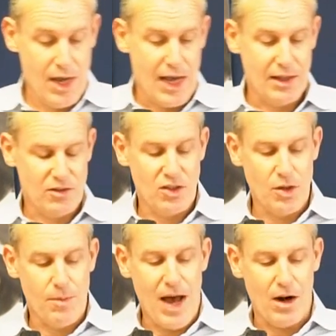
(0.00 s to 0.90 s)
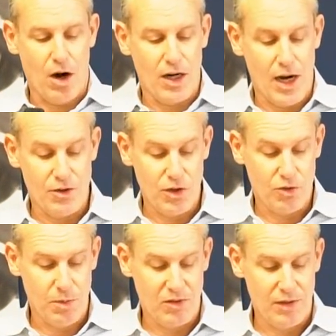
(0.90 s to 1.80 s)
and this is about our country
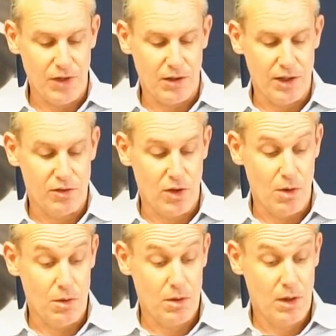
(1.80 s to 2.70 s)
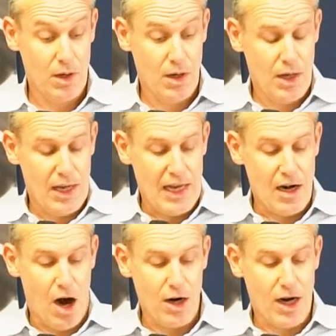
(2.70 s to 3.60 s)
specifically. So in
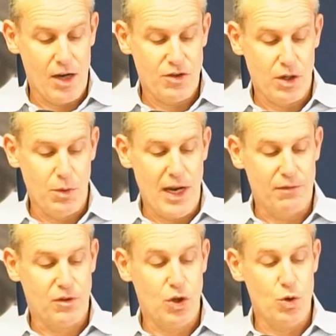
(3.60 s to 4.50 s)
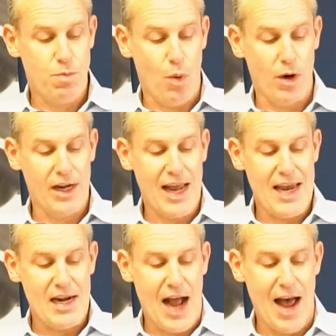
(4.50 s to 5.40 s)
our country, we have
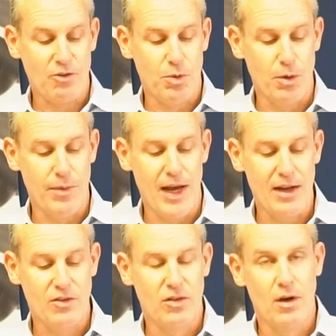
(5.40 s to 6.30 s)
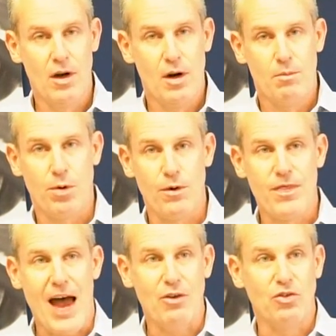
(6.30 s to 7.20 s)
2.8 hospital beds per
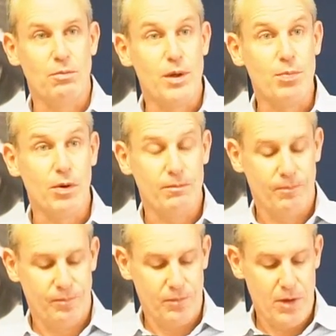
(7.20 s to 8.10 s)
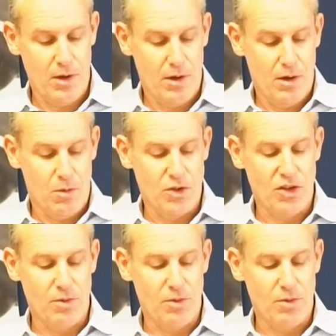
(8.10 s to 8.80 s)
1,000 people, which is